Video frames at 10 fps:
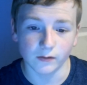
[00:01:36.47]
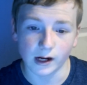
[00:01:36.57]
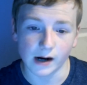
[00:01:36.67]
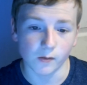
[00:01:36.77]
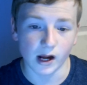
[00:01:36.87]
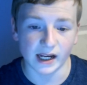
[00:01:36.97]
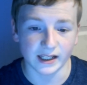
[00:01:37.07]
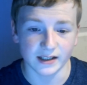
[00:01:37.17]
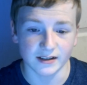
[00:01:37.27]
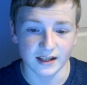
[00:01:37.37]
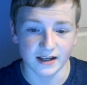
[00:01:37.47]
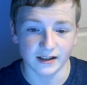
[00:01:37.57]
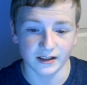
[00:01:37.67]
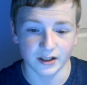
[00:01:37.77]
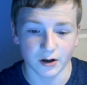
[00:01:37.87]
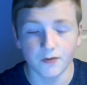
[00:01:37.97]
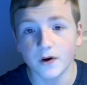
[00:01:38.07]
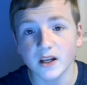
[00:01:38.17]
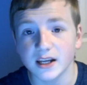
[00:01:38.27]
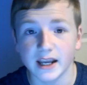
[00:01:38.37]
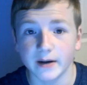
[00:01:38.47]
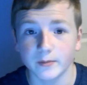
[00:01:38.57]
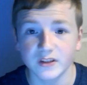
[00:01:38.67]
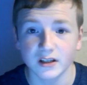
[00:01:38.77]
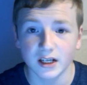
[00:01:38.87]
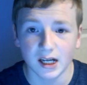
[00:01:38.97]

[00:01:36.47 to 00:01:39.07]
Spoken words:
wacky aesthetic, funny games.